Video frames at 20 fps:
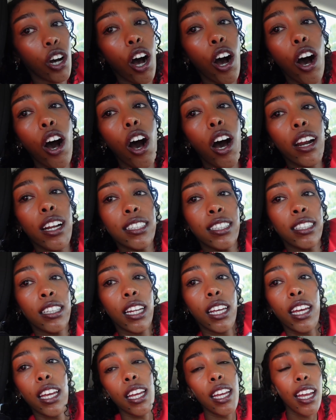
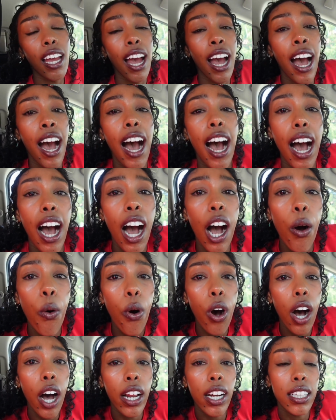Honestly, I
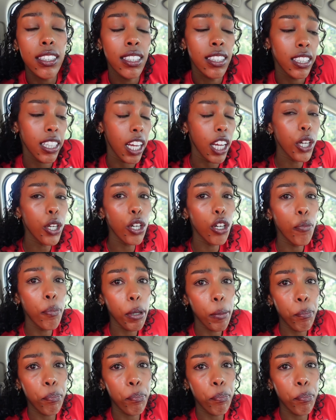wanna see you be